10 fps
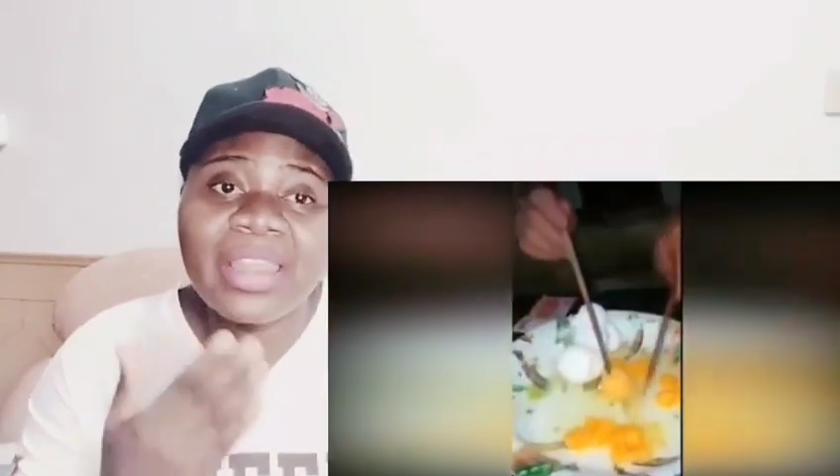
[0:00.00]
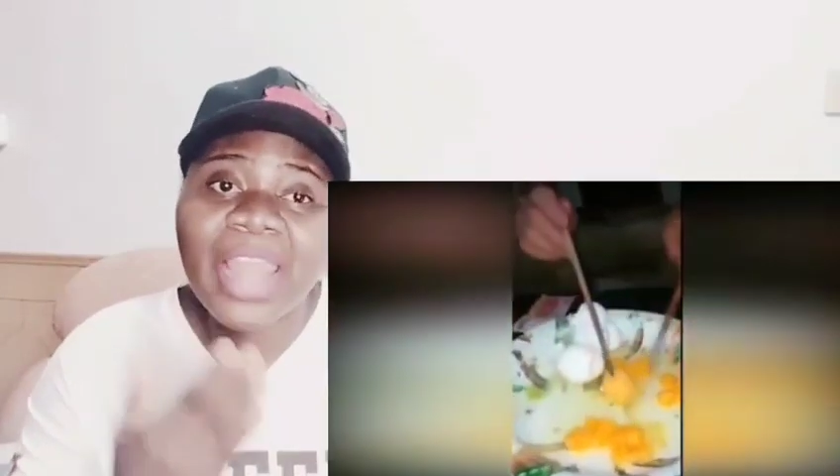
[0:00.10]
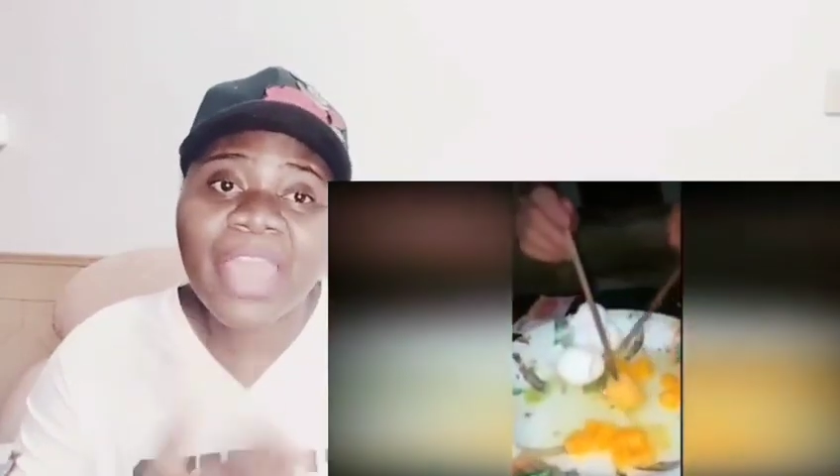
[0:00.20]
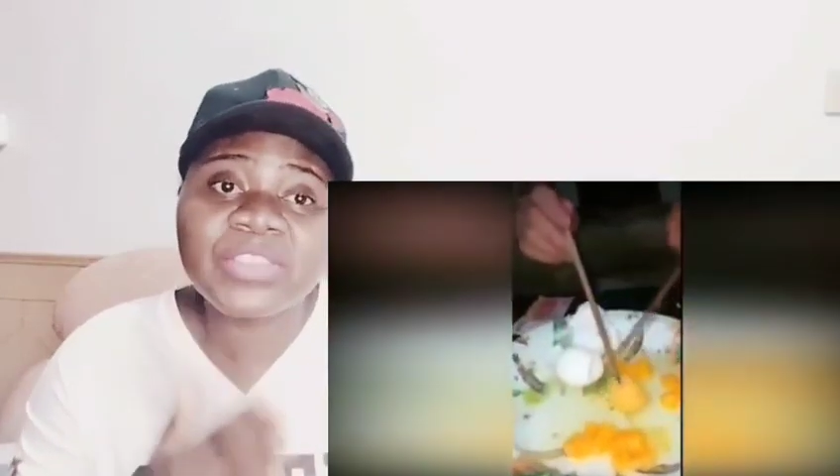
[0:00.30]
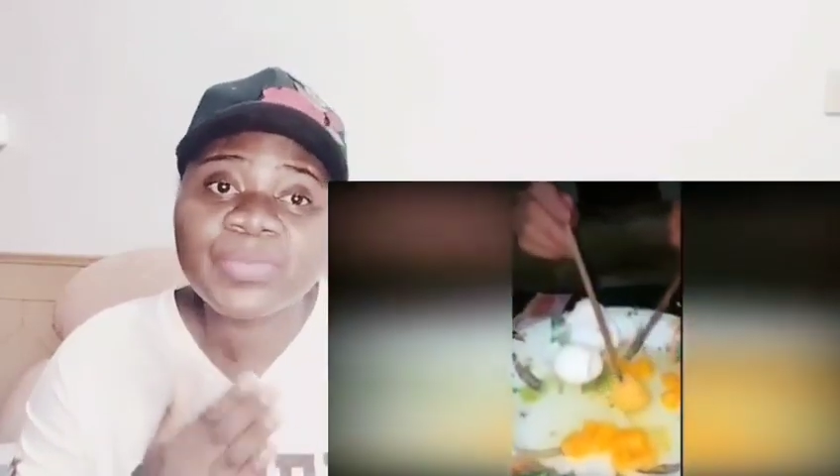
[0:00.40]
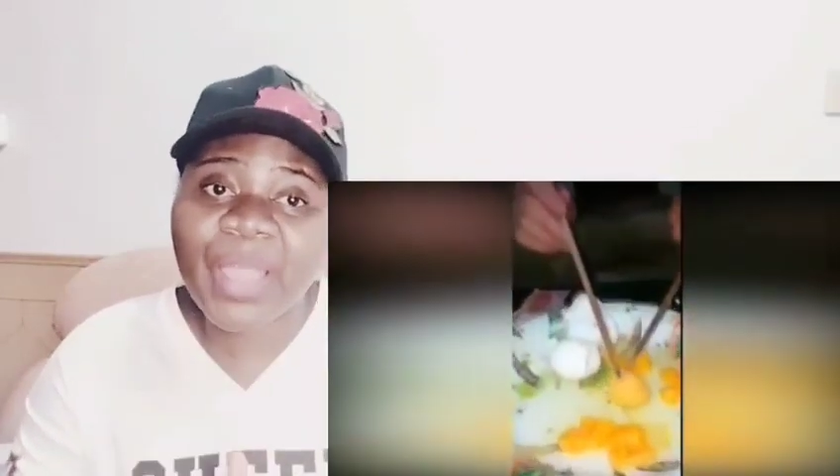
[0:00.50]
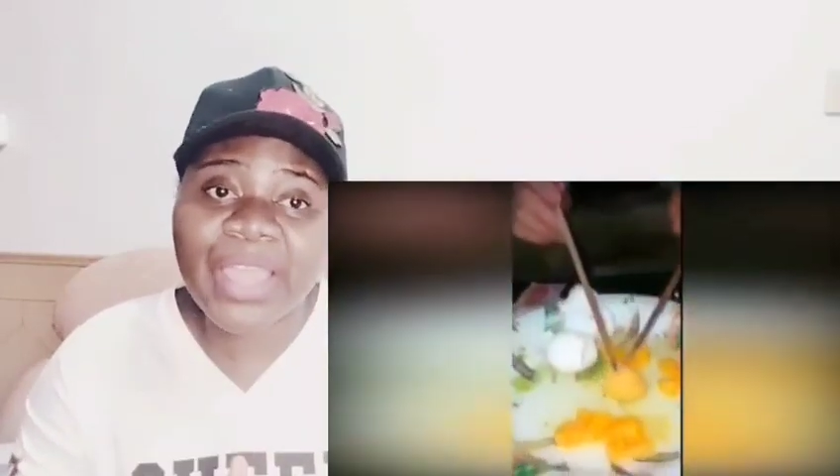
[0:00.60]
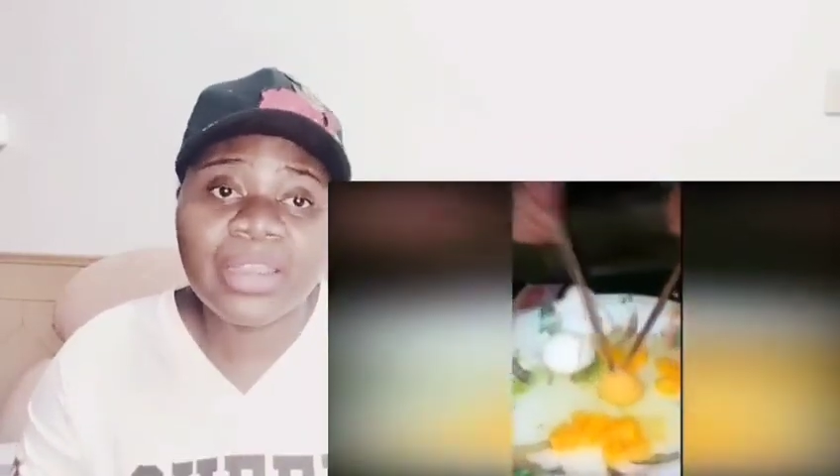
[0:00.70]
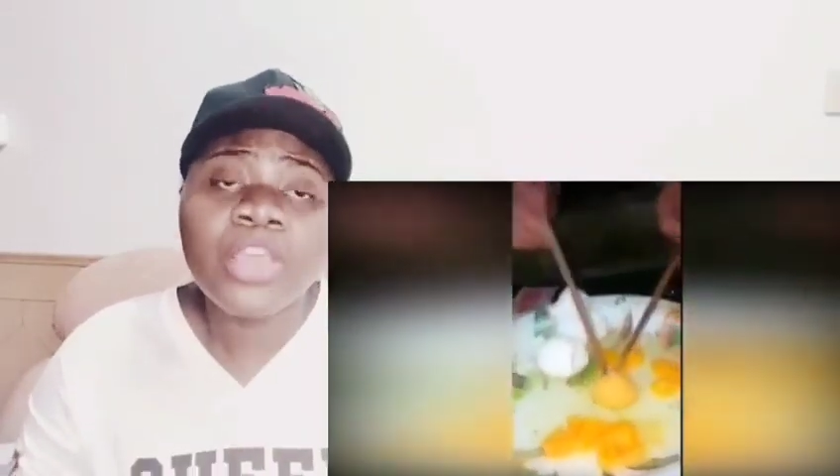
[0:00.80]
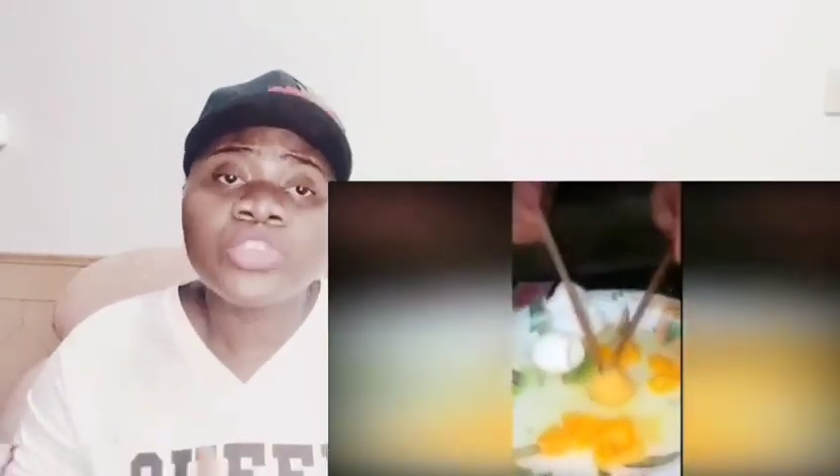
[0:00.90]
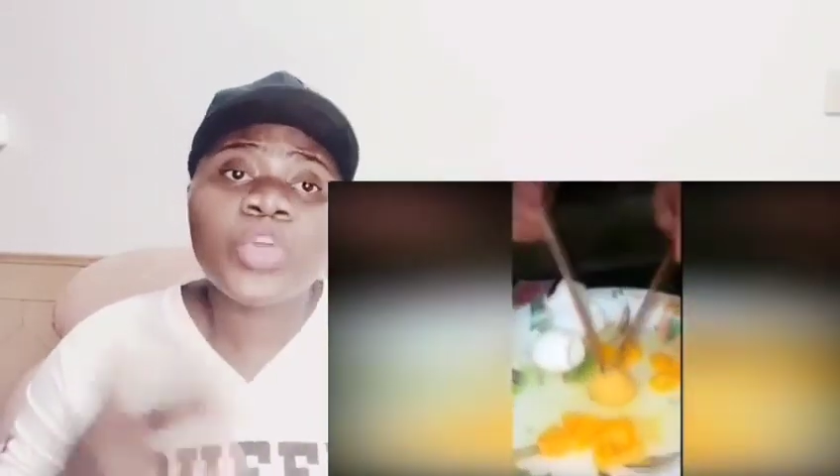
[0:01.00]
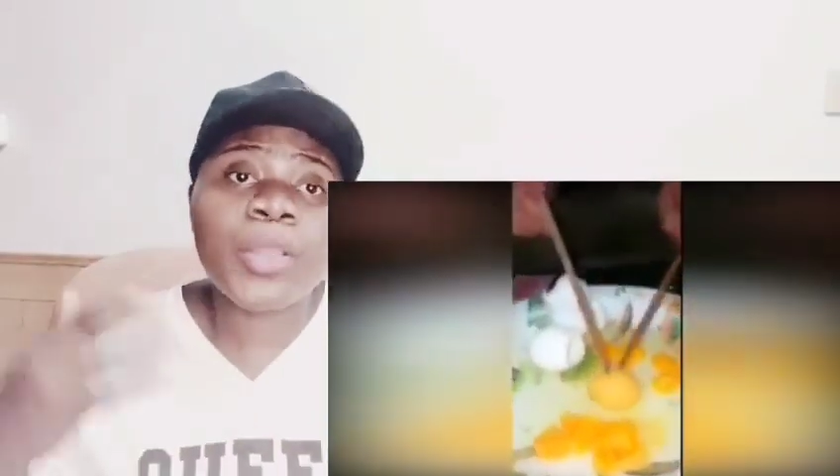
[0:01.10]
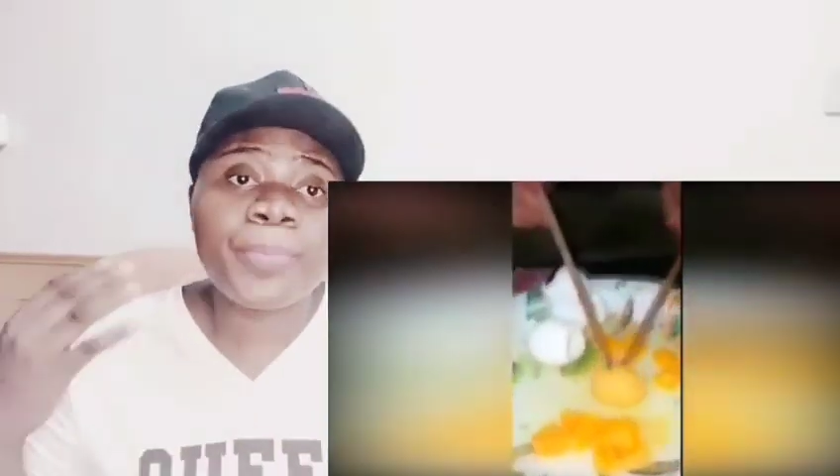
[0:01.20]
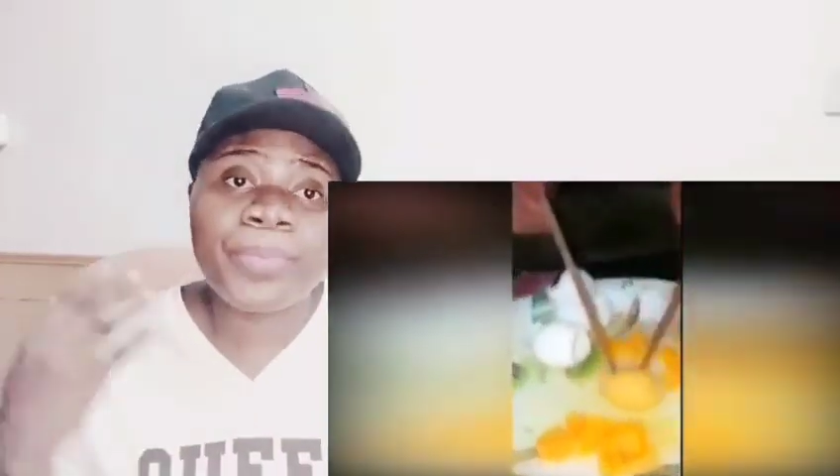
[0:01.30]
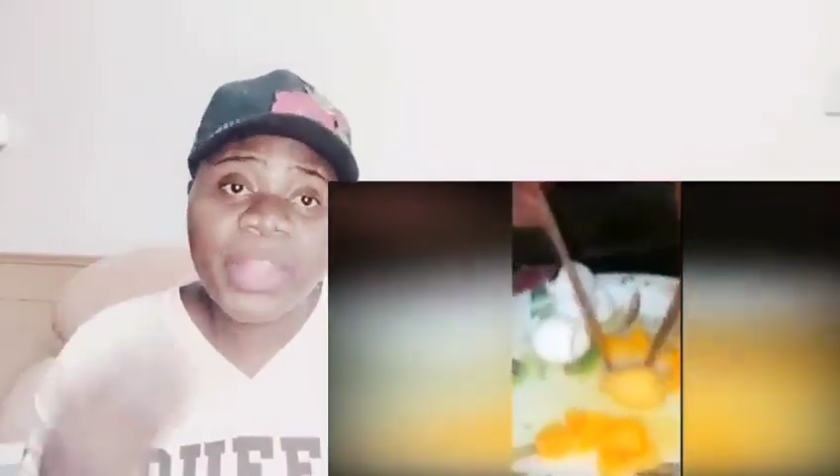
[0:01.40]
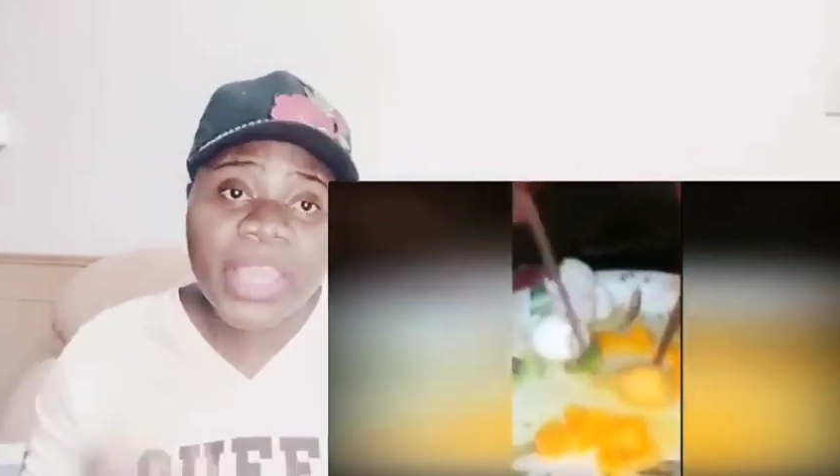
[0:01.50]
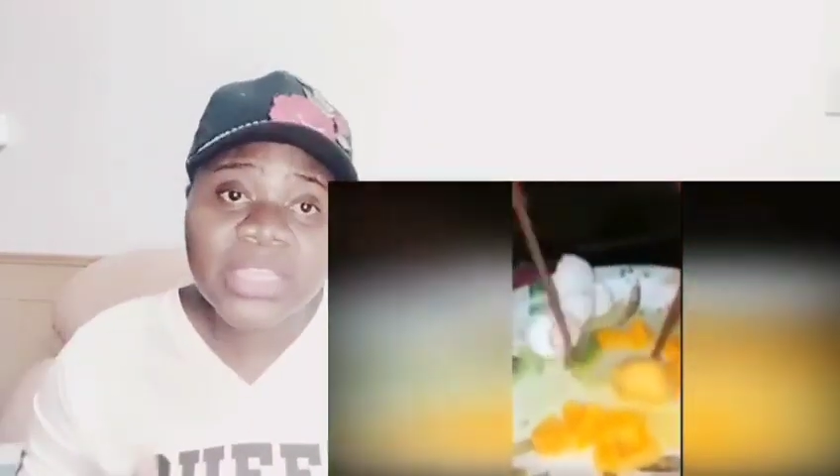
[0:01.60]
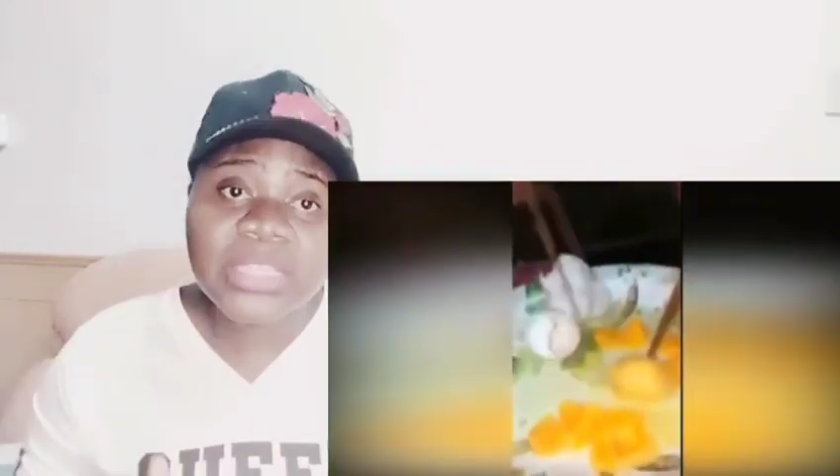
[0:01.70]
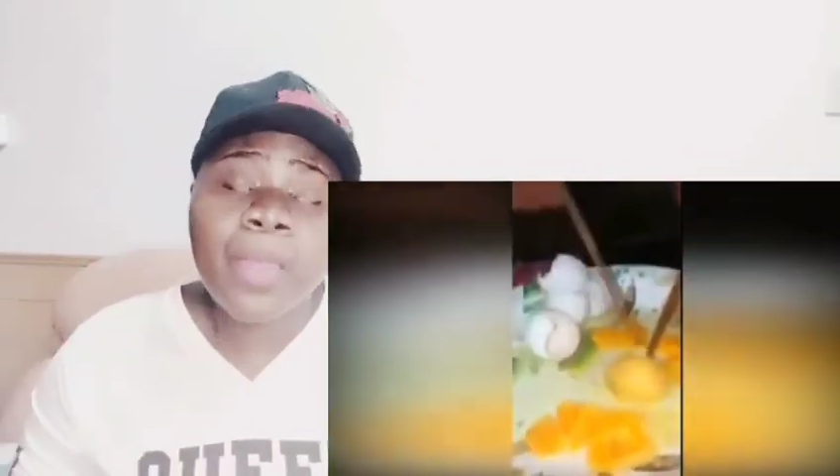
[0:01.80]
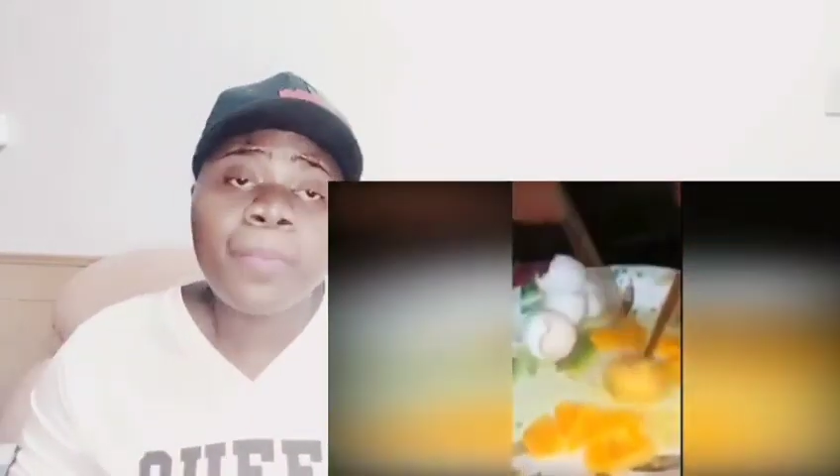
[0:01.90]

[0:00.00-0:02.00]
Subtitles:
lifespan? So please,